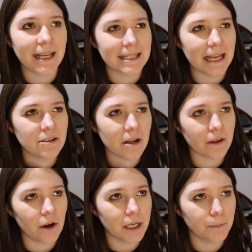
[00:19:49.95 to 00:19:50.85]
It sounds like
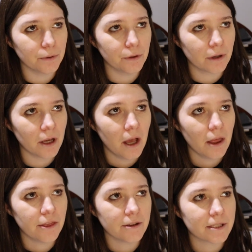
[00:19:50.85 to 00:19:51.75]
the kind of book
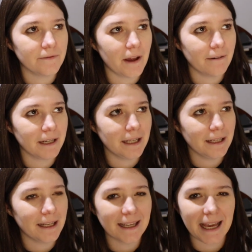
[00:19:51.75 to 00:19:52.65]
that's
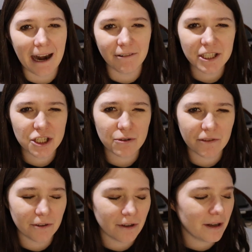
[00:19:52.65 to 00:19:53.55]
very character
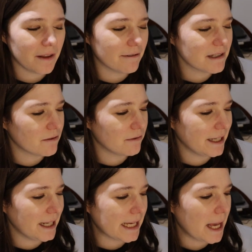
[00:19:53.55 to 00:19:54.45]
driven, and there isn't
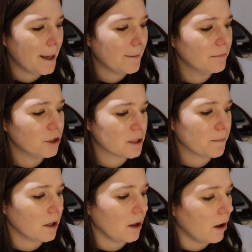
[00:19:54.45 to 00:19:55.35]
really much
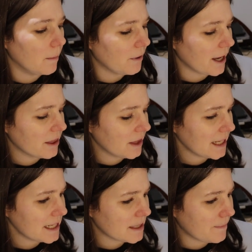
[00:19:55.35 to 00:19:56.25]
plot, but I
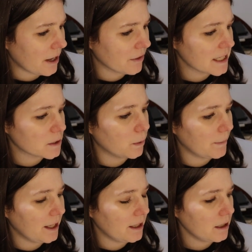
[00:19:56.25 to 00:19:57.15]
think it's about these
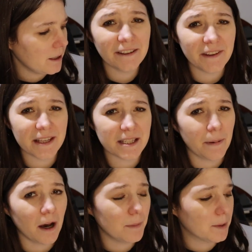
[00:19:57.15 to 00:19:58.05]
women who live in this
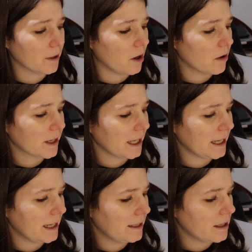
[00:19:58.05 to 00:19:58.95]
apartment block
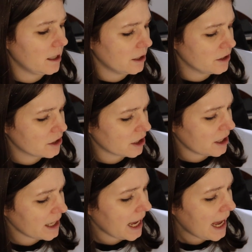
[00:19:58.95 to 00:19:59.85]
in
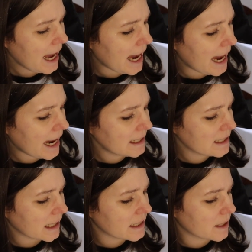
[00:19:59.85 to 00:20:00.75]
London,
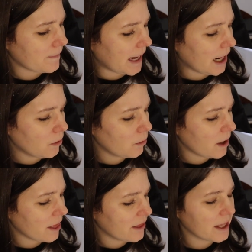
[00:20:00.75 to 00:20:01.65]
and it's
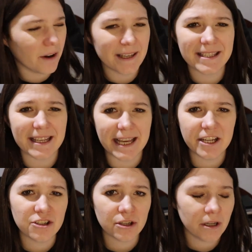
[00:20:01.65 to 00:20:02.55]
about the
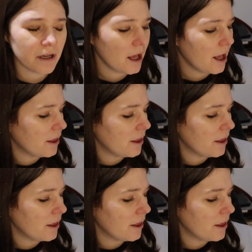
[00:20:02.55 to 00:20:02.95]
isolation